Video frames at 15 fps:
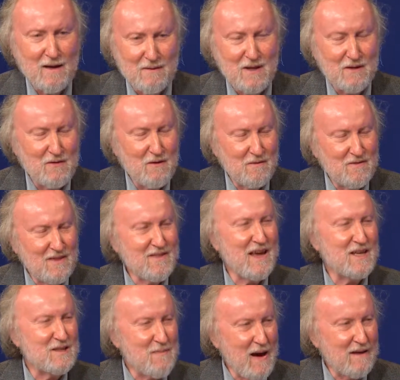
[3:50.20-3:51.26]
Their
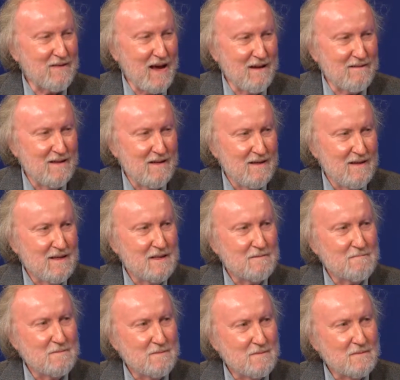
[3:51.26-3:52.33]
expectations are. Well, we're
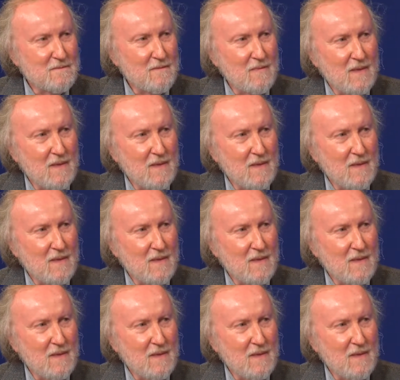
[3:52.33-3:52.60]
going to